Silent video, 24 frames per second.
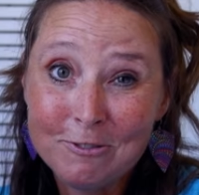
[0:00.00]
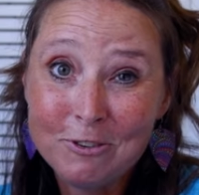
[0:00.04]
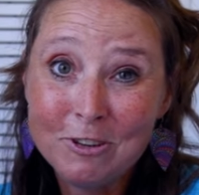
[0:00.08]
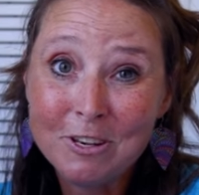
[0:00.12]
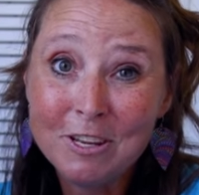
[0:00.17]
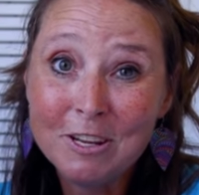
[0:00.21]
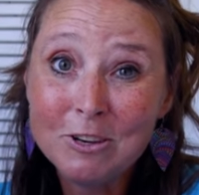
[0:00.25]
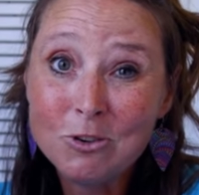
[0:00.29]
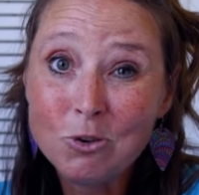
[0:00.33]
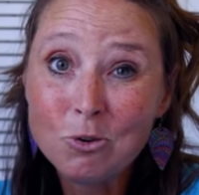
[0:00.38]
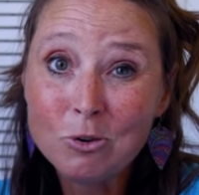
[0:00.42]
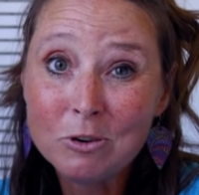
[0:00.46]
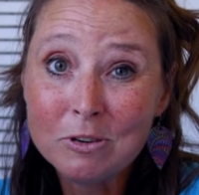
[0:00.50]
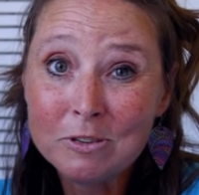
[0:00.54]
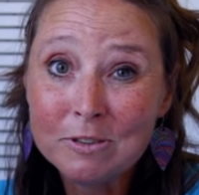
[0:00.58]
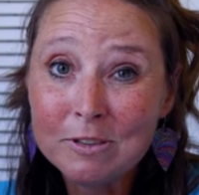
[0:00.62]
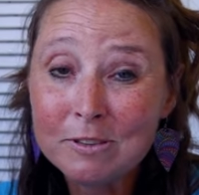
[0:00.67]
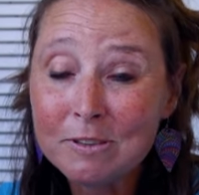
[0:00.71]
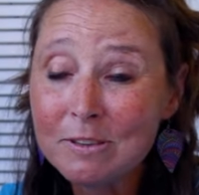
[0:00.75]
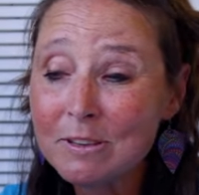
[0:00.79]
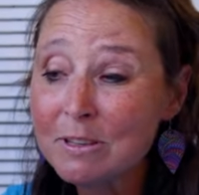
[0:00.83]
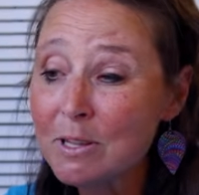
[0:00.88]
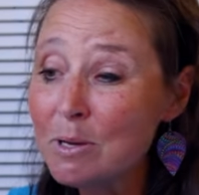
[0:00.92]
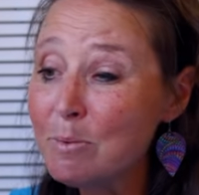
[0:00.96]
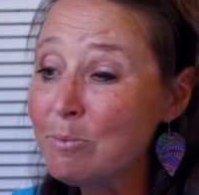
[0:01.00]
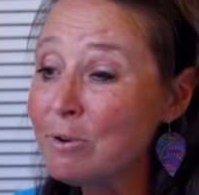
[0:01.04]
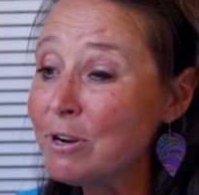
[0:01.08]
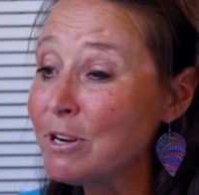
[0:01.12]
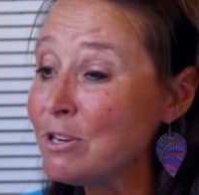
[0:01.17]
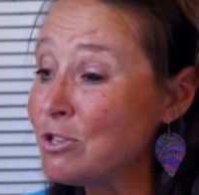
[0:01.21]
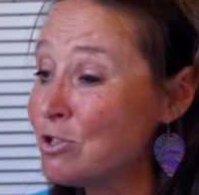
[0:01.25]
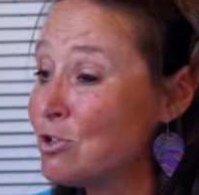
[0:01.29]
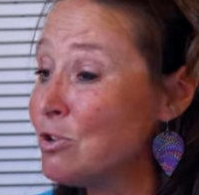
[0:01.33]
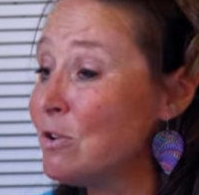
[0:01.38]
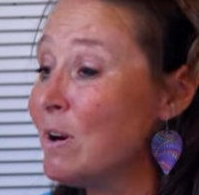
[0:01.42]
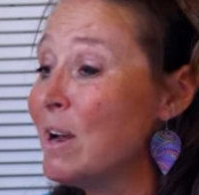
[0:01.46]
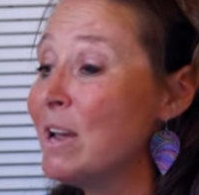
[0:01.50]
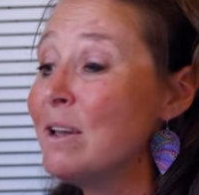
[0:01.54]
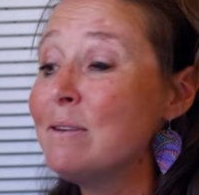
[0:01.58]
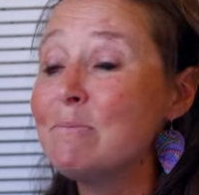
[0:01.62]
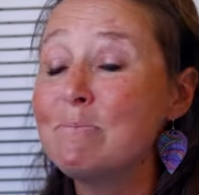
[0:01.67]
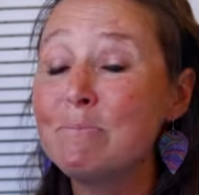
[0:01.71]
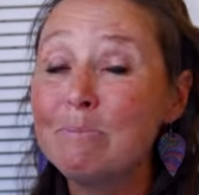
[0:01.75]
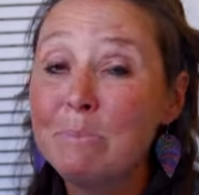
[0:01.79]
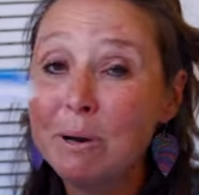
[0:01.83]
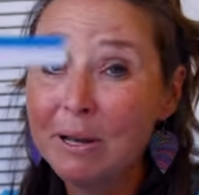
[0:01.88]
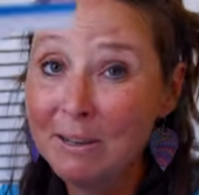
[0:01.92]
if you need to order the Lily Brush, great,